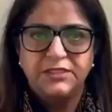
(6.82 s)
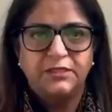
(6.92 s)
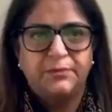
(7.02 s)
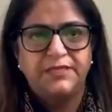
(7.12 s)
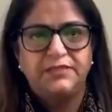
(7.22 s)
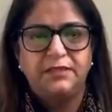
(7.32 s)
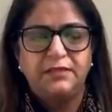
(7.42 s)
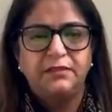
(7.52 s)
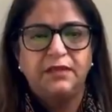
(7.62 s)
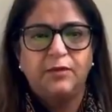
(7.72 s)
Mr.
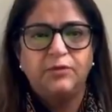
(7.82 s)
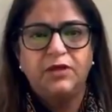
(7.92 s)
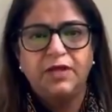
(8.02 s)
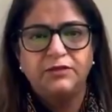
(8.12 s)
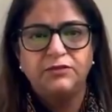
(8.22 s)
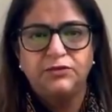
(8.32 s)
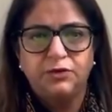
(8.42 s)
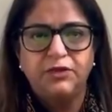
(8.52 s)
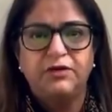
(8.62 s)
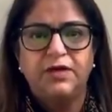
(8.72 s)
President, I would like to
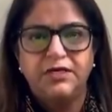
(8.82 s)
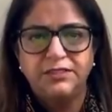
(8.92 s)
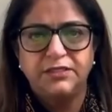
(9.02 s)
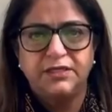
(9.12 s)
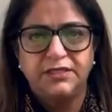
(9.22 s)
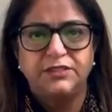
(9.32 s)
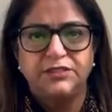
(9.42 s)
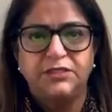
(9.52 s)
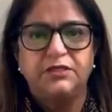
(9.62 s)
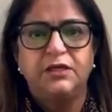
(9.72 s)
draw your urgent
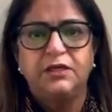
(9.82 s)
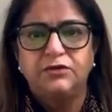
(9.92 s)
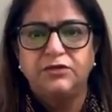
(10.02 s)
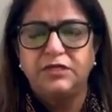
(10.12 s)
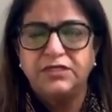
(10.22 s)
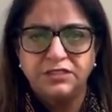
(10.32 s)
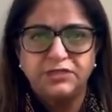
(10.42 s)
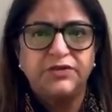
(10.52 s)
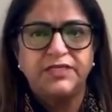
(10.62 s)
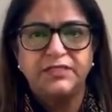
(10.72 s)
attention to the
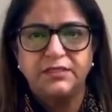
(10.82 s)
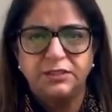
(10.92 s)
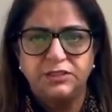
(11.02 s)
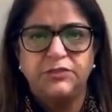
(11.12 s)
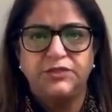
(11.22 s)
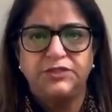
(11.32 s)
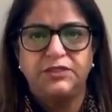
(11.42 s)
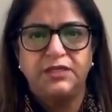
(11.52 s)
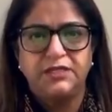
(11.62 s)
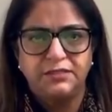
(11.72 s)
distressing
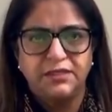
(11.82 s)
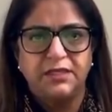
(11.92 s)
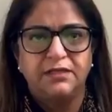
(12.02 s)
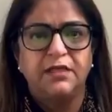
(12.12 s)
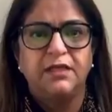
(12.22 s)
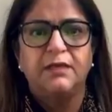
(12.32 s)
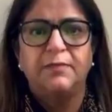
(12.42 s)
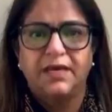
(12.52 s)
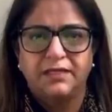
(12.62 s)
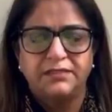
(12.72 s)
situation in Sindh,
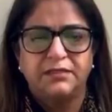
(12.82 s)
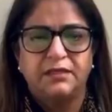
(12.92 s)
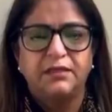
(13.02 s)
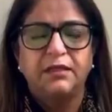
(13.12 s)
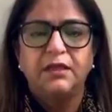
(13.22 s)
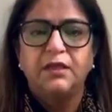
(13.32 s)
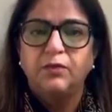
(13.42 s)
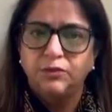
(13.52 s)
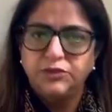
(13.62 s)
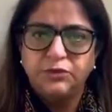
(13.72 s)
Pakistan,
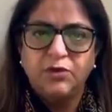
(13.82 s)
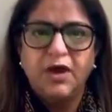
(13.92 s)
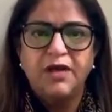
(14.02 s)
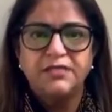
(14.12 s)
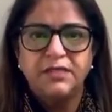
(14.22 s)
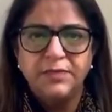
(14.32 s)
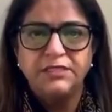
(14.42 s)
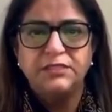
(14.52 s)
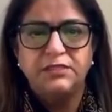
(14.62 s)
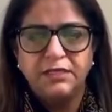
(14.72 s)
which requires
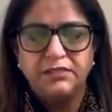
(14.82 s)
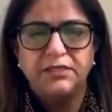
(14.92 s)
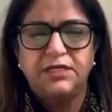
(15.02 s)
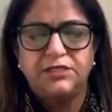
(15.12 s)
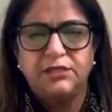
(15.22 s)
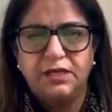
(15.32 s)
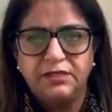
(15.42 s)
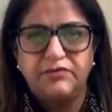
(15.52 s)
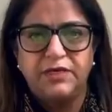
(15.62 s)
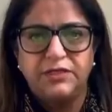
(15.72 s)
immediate international
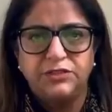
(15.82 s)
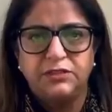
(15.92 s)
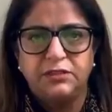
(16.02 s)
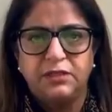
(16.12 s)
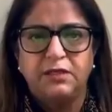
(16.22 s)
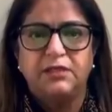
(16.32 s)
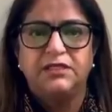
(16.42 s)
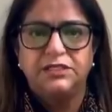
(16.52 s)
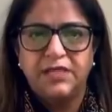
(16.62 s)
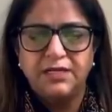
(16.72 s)
intervention.
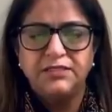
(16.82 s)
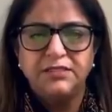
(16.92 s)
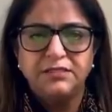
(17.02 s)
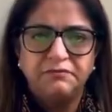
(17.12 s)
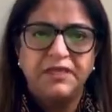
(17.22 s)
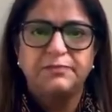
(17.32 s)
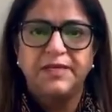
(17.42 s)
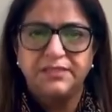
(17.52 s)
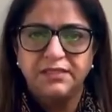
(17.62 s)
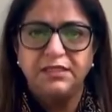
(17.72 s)
The challenges
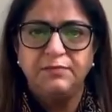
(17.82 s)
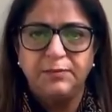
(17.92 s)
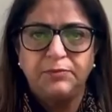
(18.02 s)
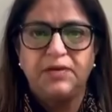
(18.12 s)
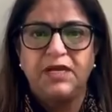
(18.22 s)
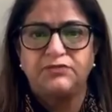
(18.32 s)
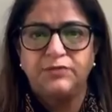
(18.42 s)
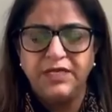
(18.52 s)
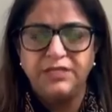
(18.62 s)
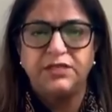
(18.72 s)
faced by Sindhi people
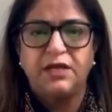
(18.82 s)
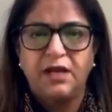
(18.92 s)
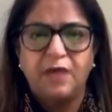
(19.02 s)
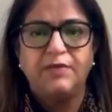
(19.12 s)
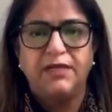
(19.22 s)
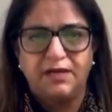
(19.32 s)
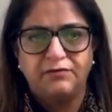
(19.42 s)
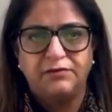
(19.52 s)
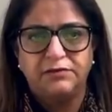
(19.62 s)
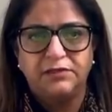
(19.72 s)
has reached alarming
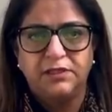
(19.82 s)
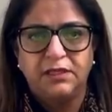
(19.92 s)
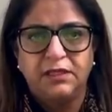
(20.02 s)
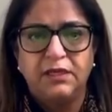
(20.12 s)
levels.